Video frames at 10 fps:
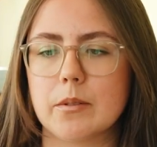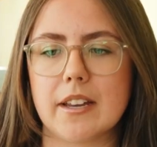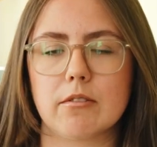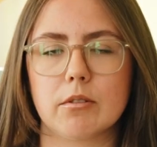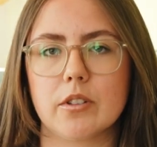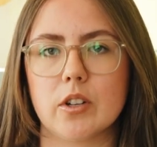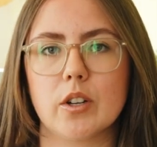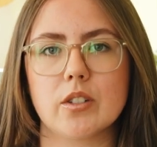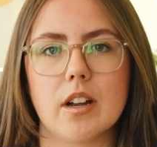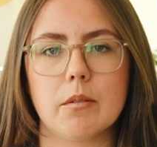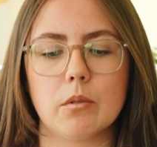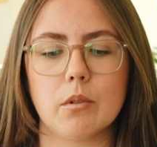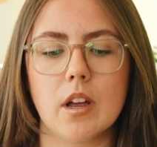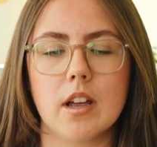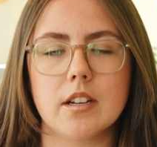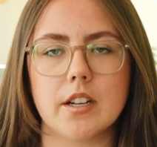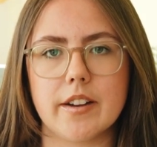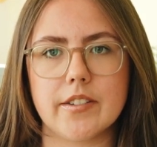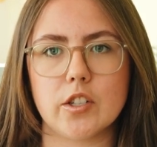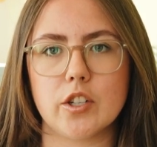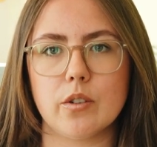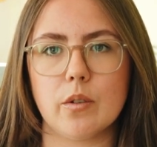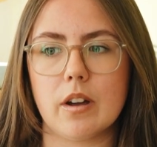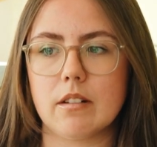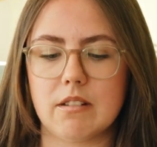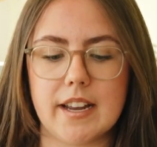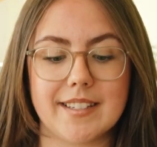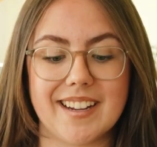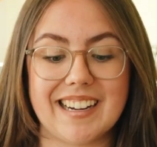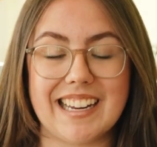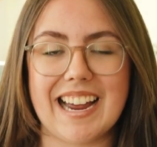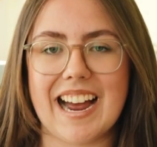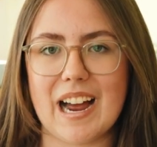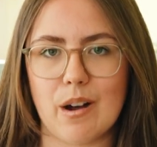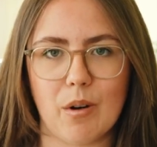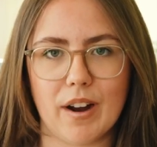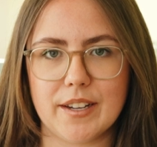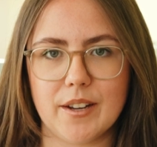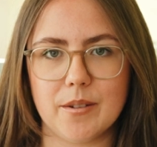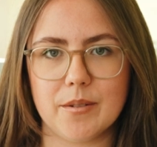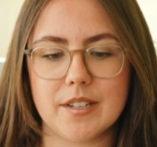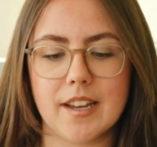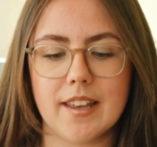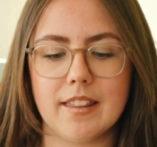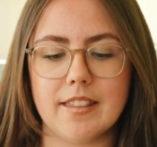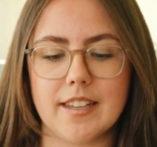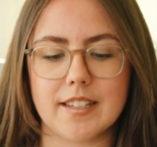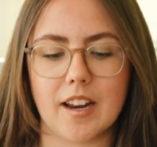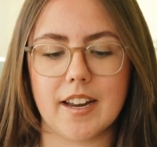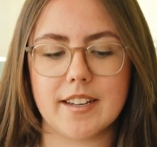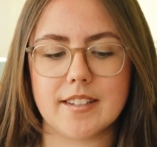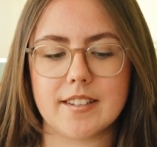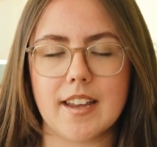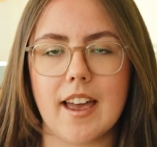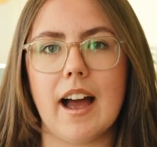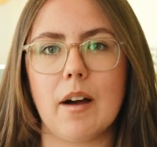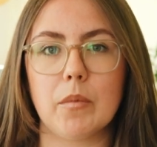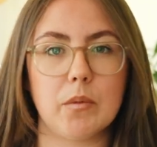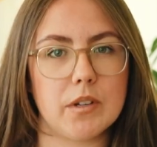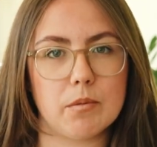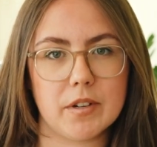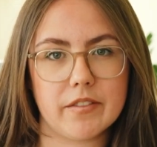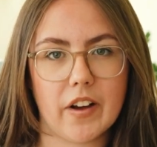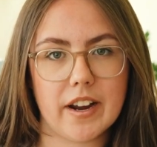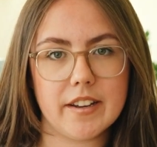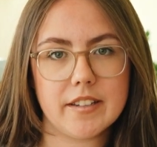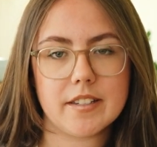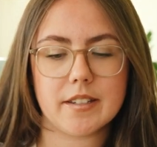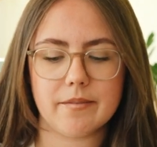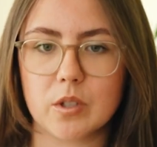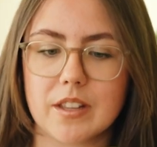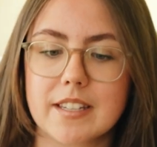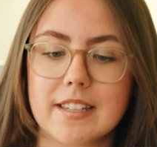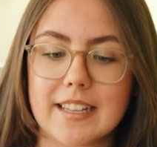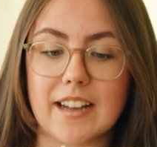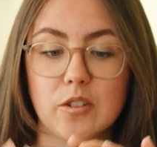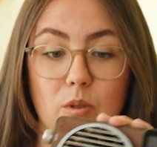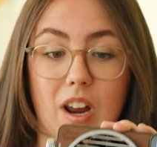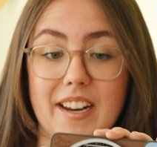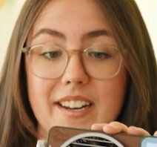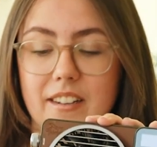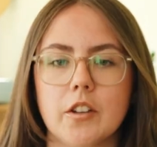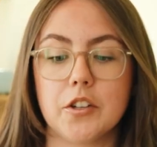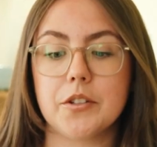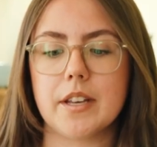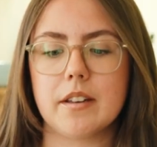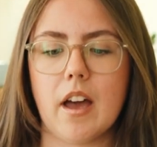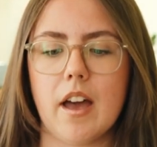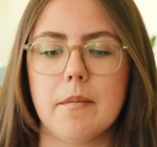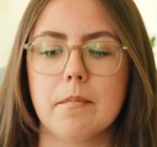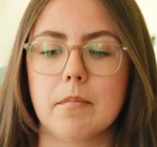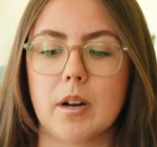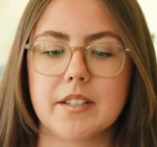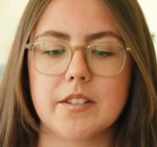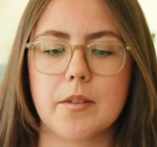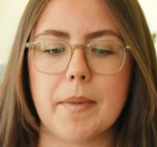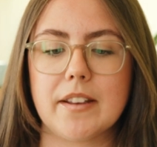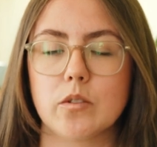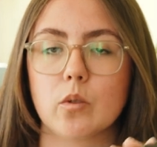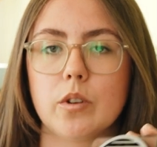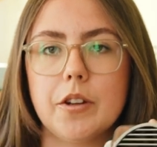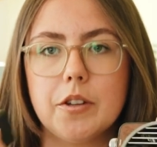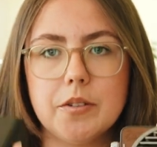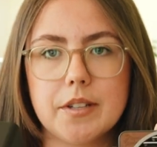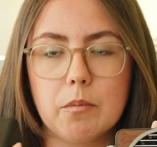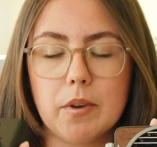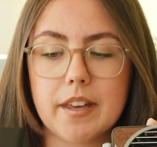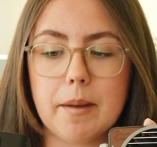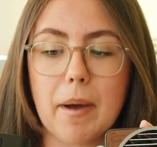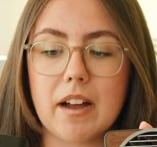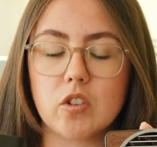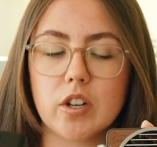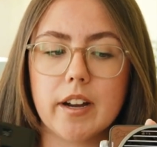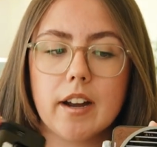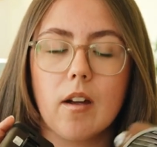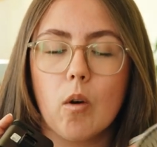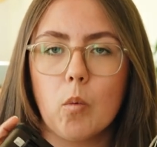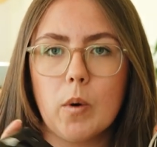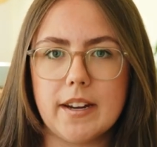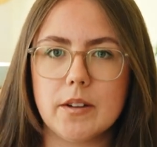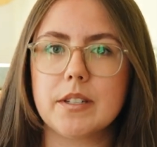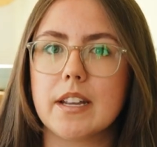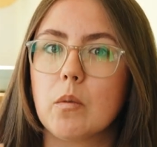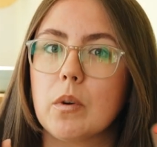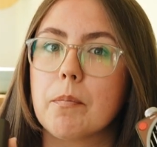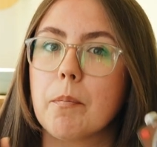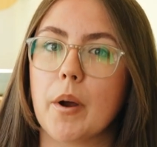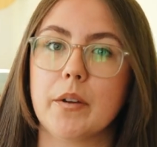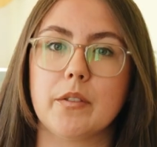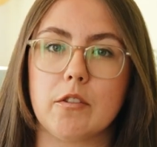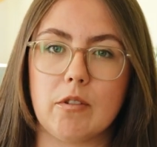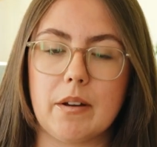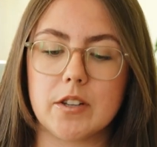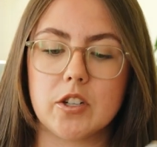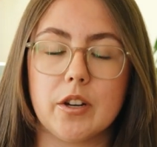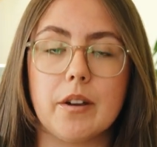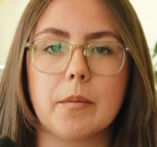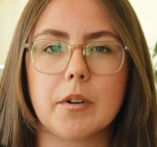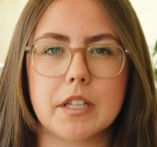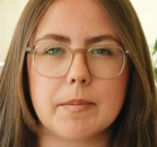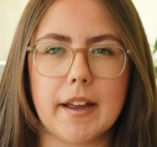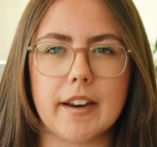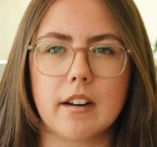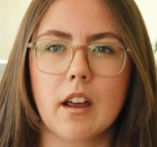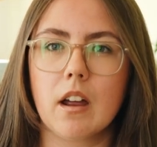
we get through the looks, I will dive into exactly how I used these lights and with which modifiers. So this is the actual light. You can use it plugged into the mains, or you can use it with a battery. We used it with both throughout the shoot, and I'm going to explain